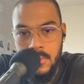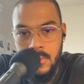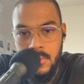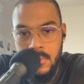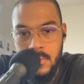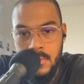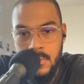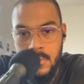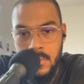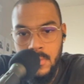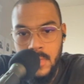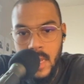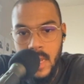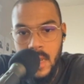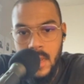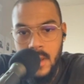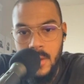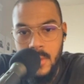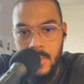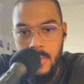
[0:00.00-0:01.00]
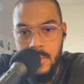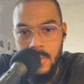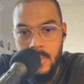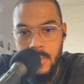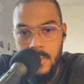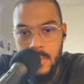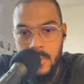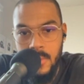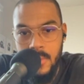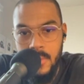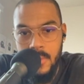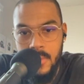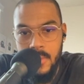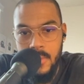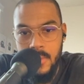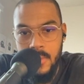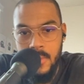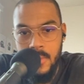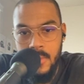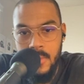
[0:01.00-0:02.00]

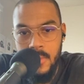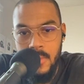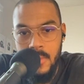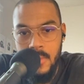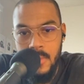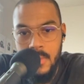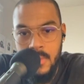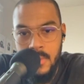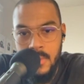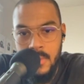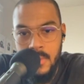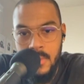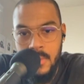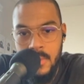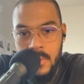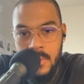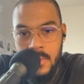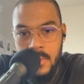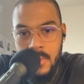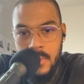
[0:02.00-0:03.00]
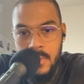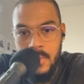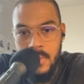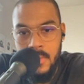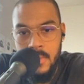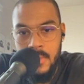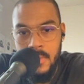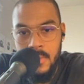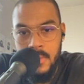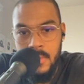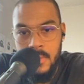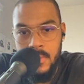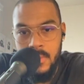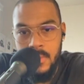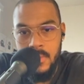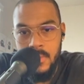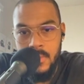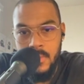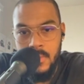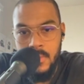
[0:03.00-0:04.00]

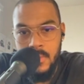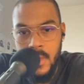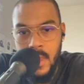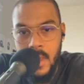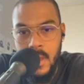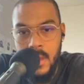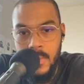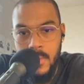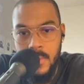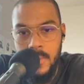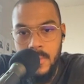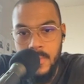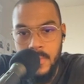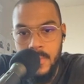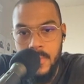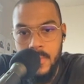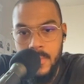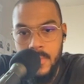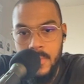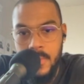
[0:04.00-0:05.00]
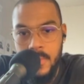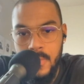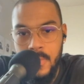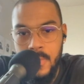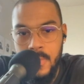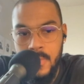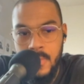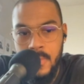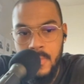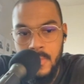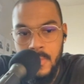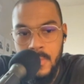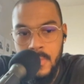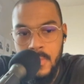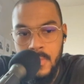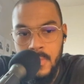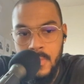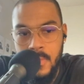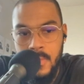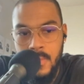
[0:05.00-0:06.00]

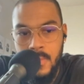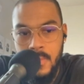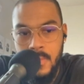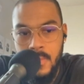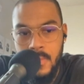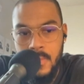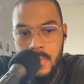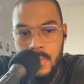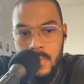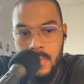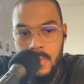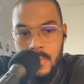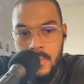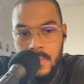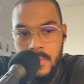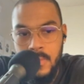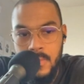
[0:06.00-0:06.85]
No words are spoken by the person on screen.